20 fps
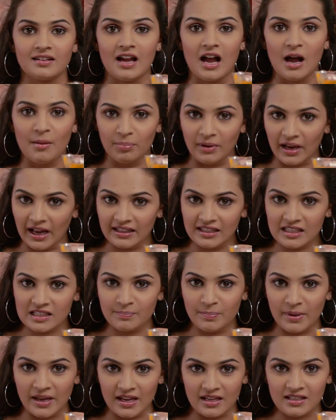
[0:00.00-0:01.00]
Apply this
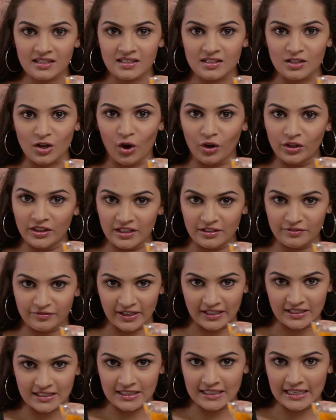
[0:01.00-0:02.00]
paste on the
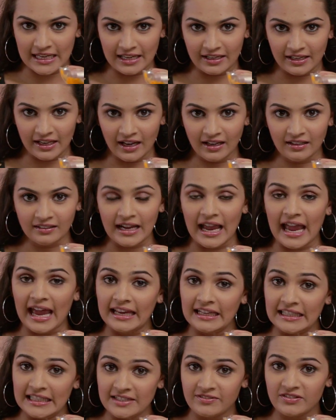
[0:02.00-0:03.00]
affected area
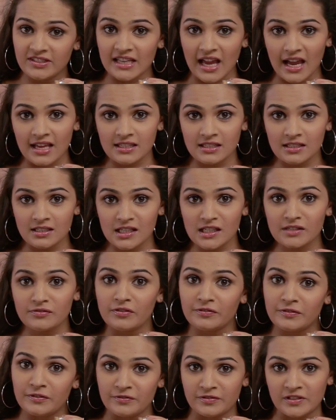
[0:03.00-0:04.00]
and leave it as it is for
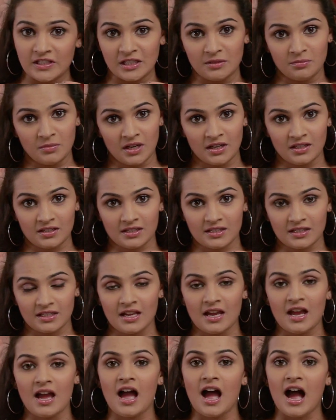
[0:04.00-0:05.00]
fifteen minutes,
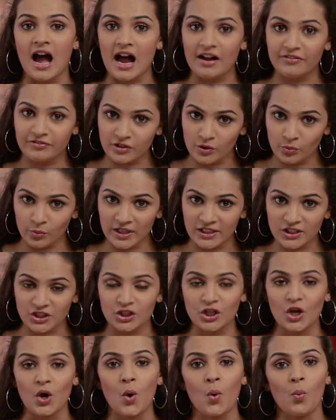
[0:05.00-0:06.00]
after
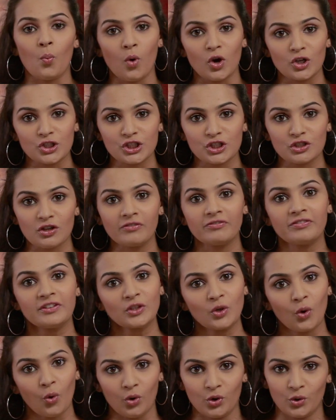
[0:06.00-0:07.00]
which wash it off
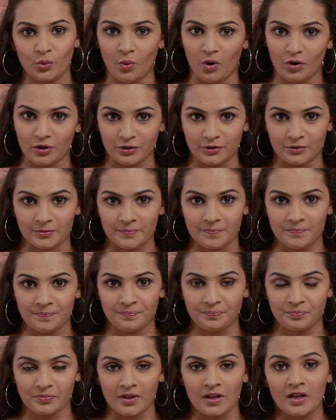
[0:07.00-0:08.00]
with cold water.
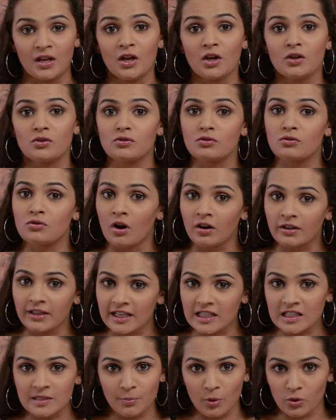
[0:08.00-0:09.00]
Do not
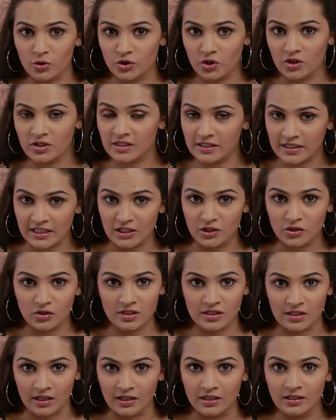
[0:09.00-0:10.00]
expose your skin to
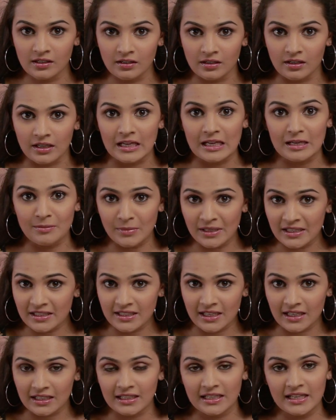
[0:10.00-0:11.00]
sun
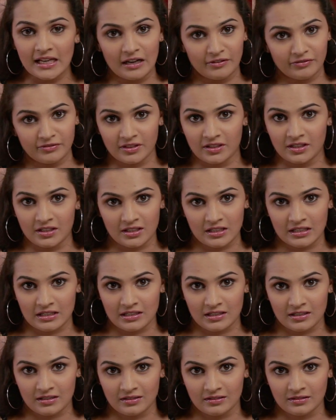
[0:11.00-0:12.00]
immediately after this.